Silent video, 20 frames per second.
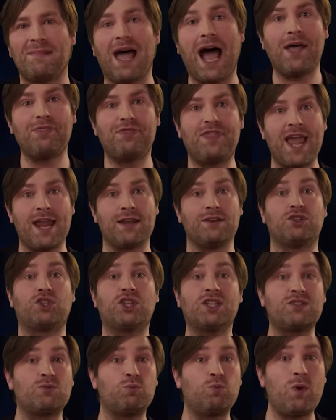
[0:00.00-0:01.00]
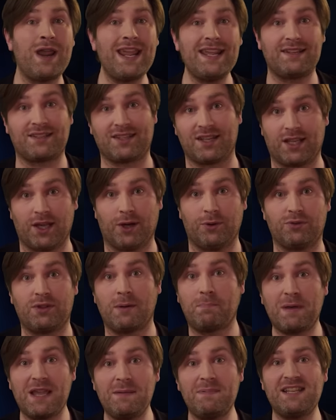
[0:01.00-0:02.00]
And then, just weeks ago, the B
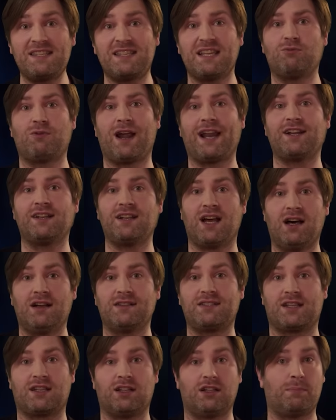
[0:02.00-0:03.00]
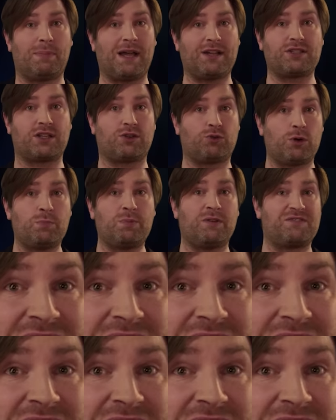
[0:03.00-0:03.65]
B C ran an article about a group of